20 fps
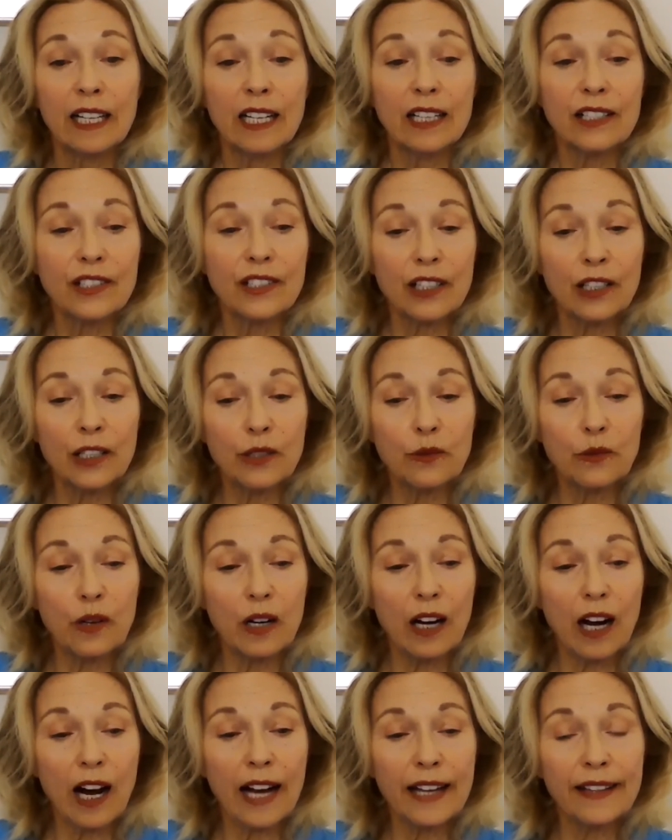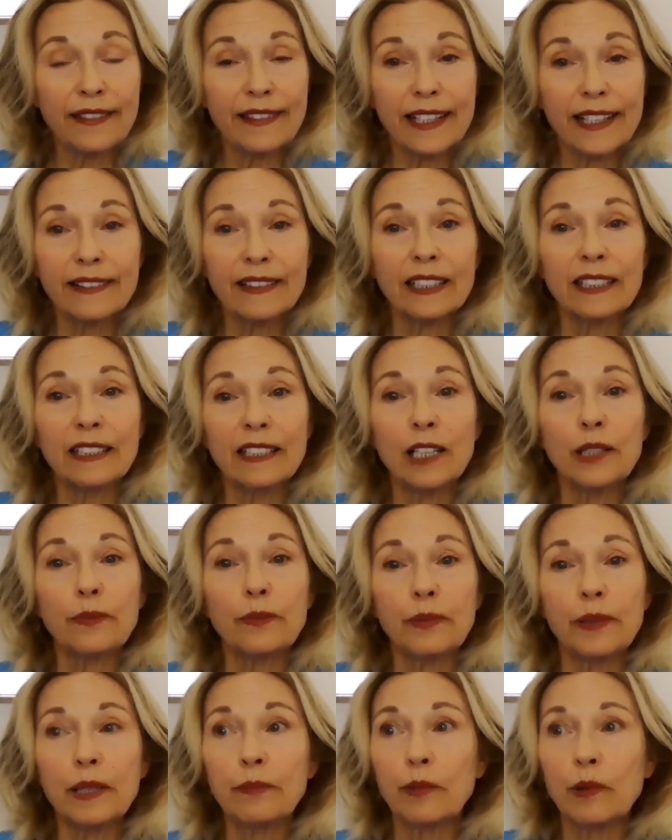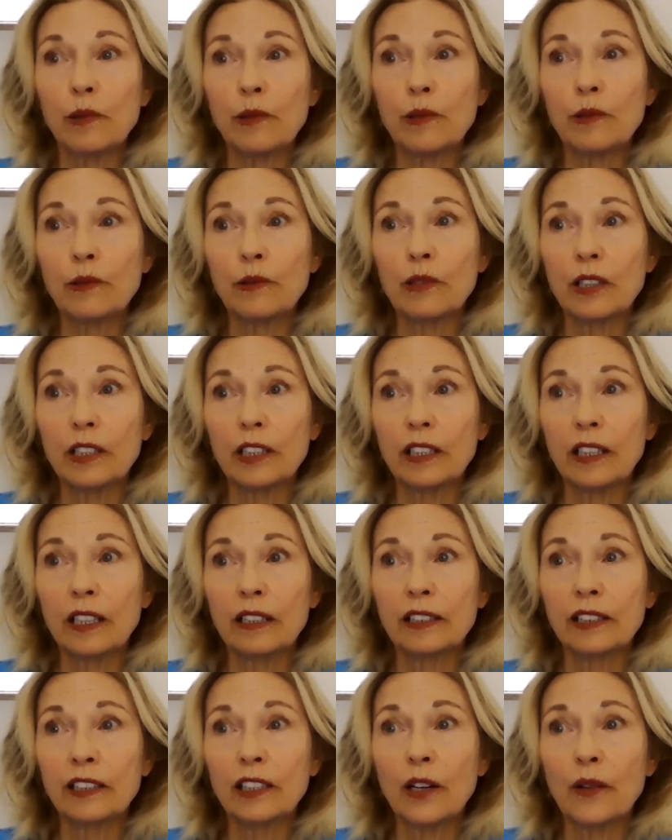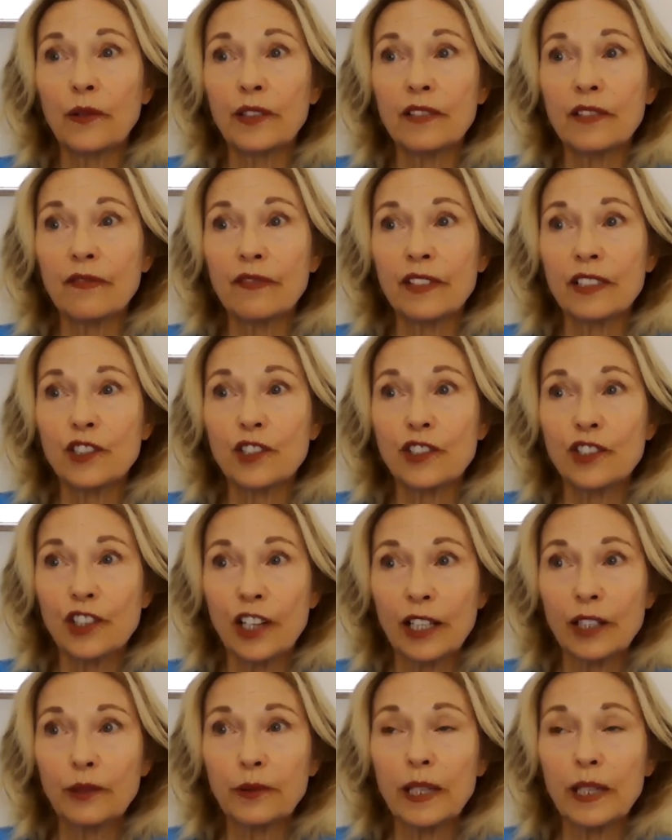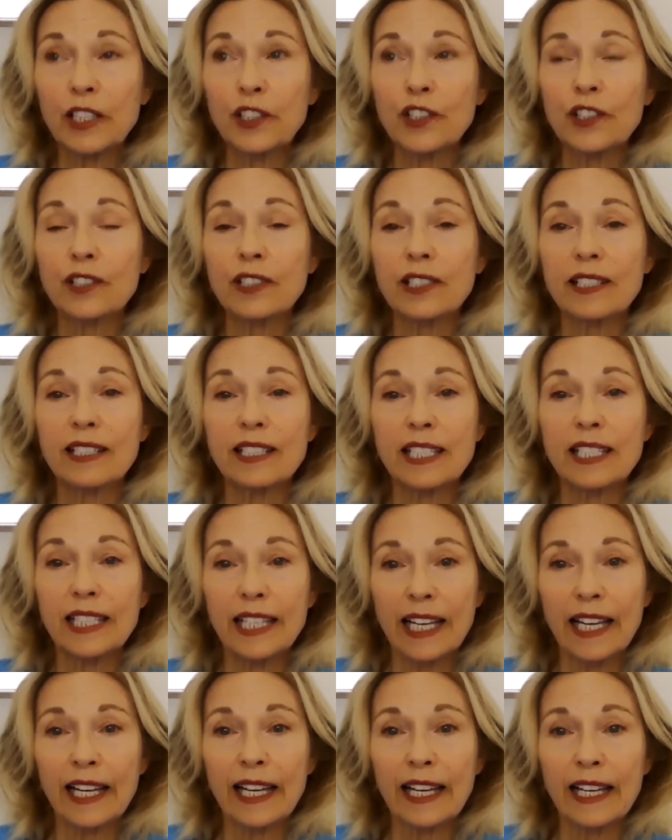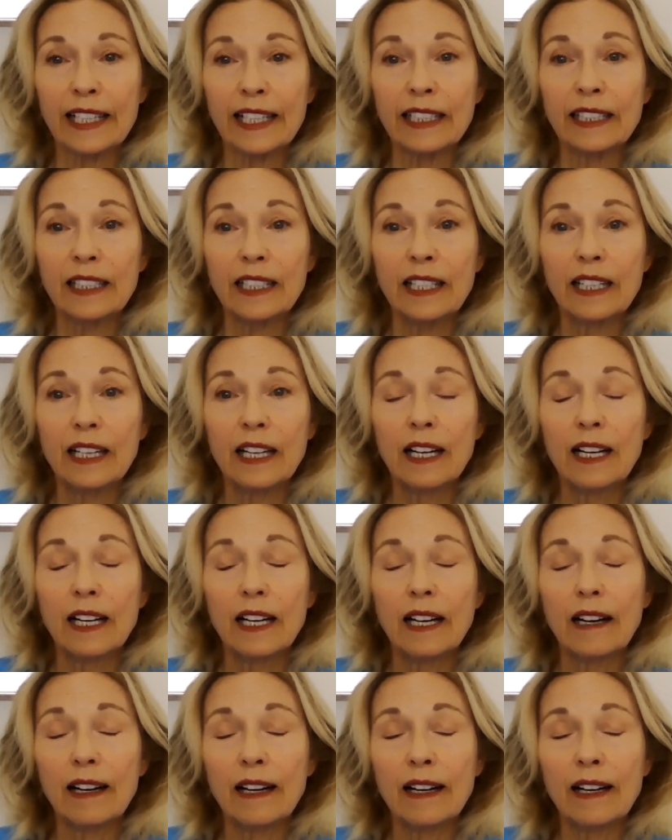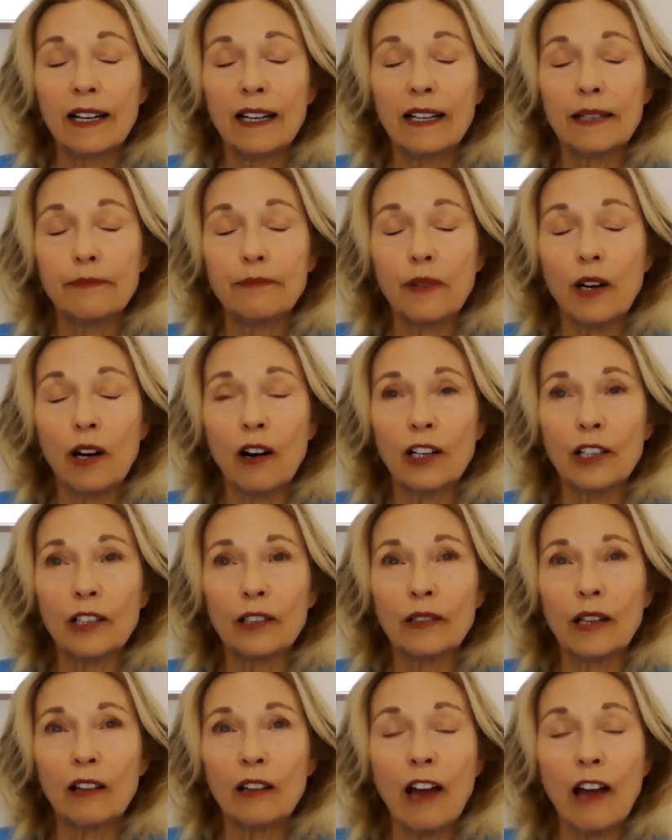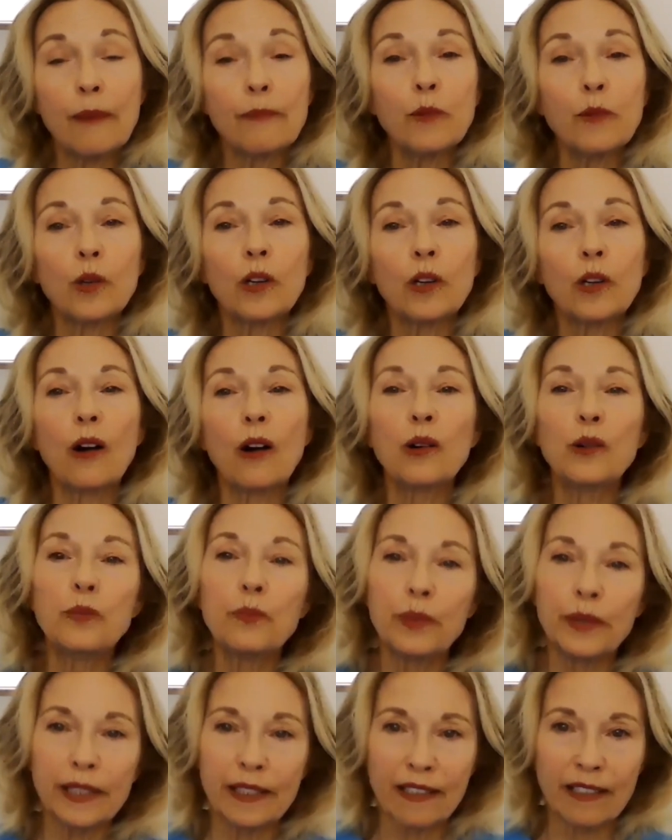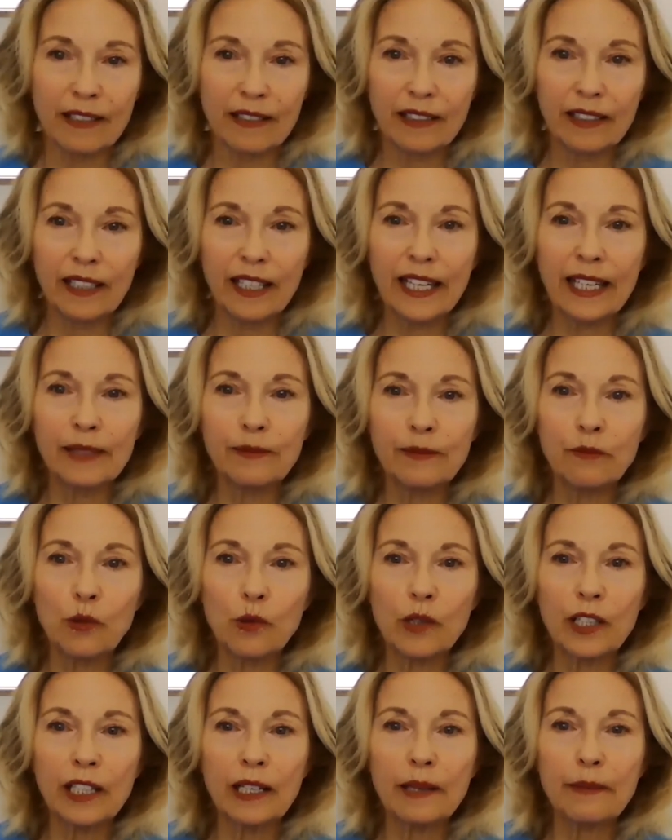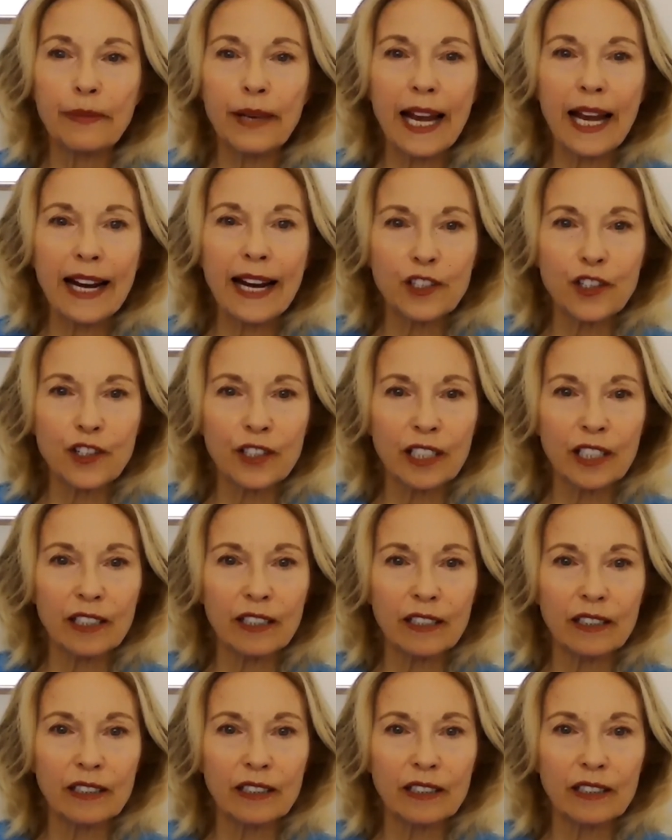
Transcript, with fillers: So I think the young people, you know, the, the generations today um, are a lot more open and more compassionate.